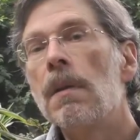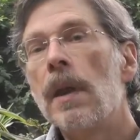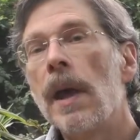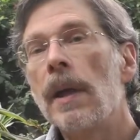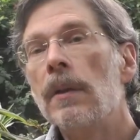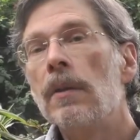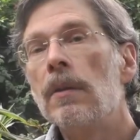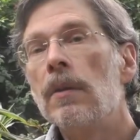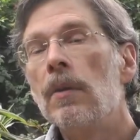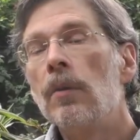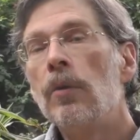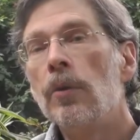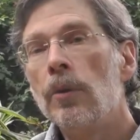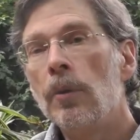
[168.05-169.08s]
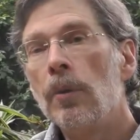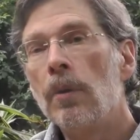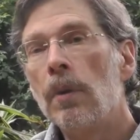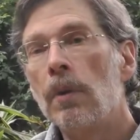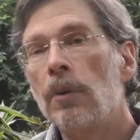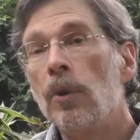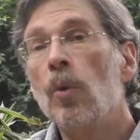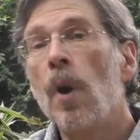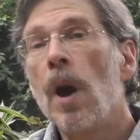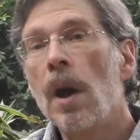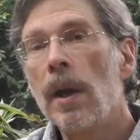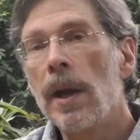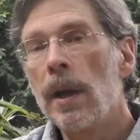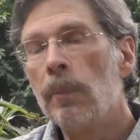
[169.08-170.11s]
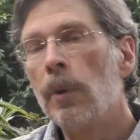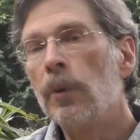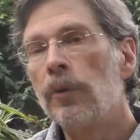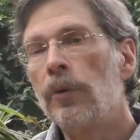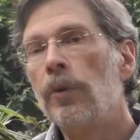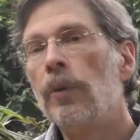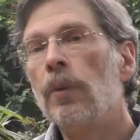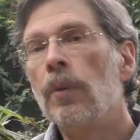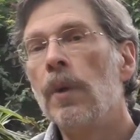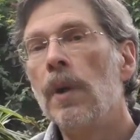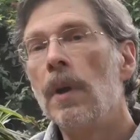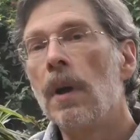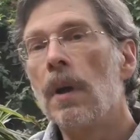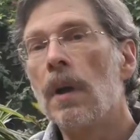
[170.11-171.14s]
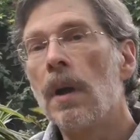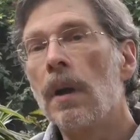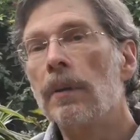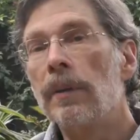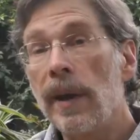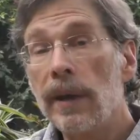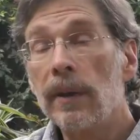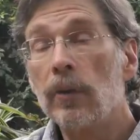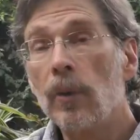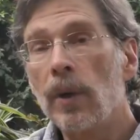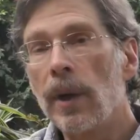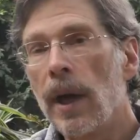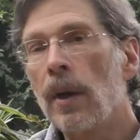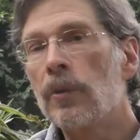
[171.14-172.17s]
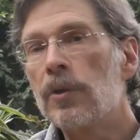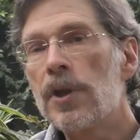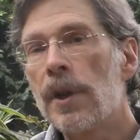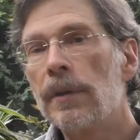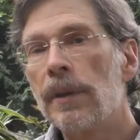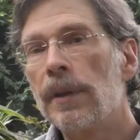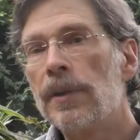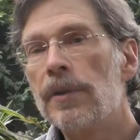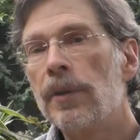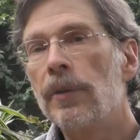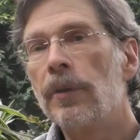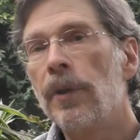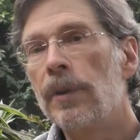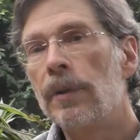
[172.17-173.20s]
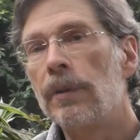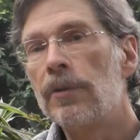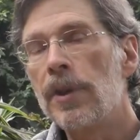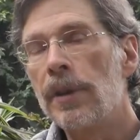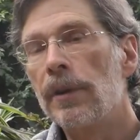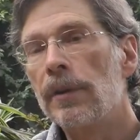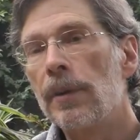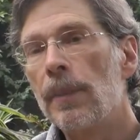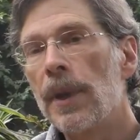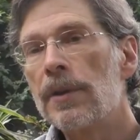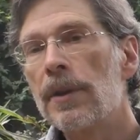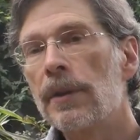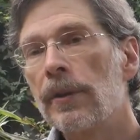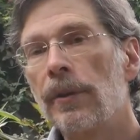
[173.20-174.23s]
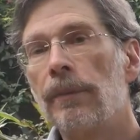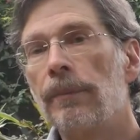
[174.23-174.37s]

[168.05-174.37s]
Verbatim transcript: that you do you are able to uh, take into account gender issues and gender dimensions.